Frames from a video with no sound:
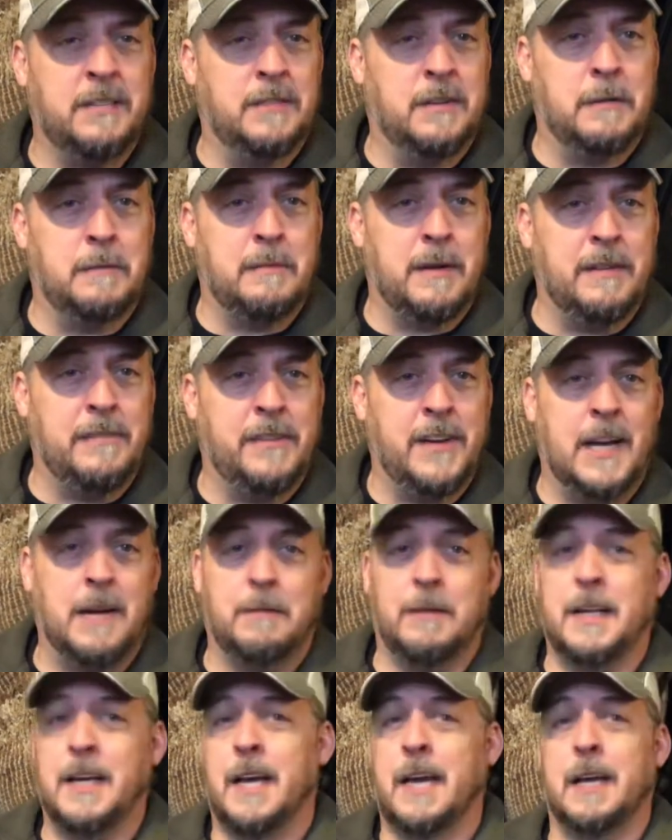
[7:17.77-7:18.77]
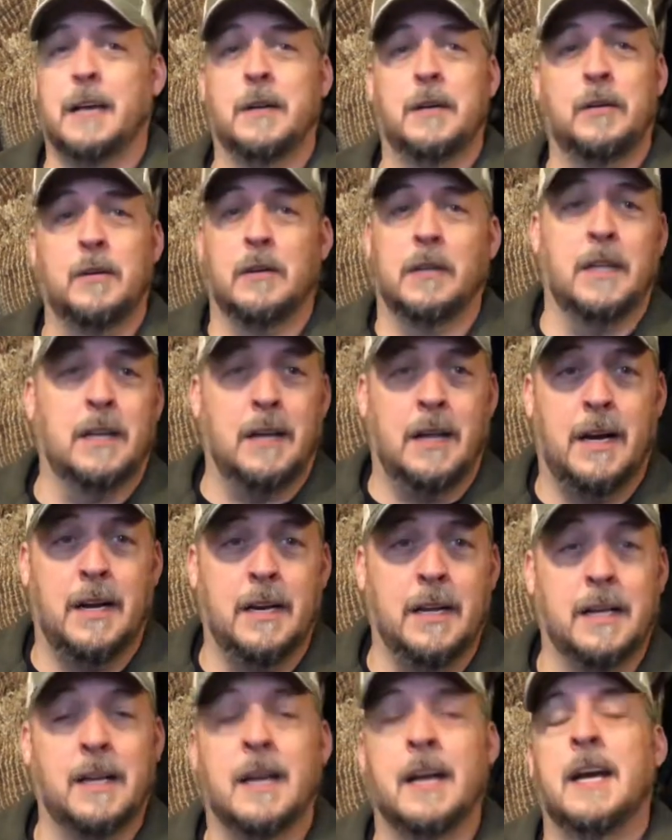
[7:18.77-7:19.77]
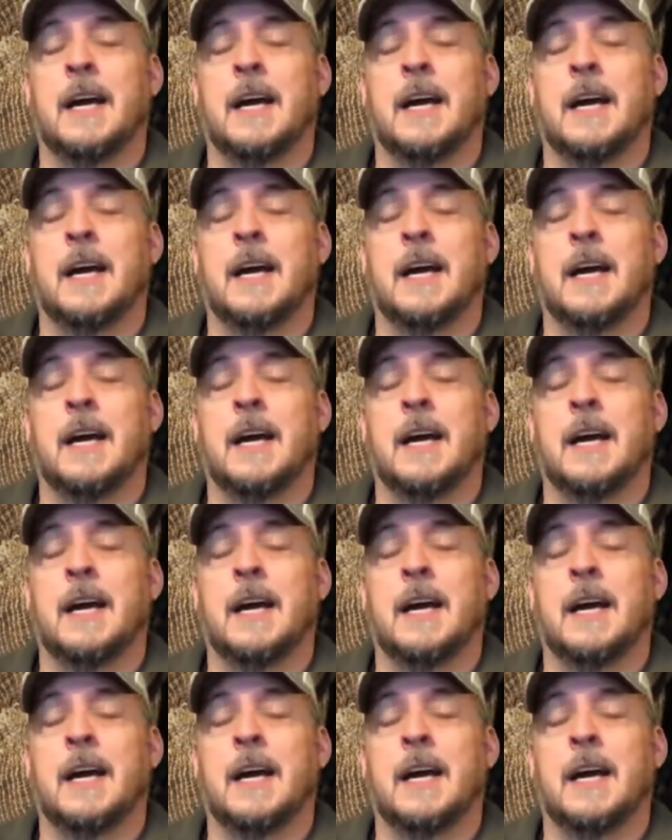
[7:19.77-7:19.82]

of my family and do a little hunting.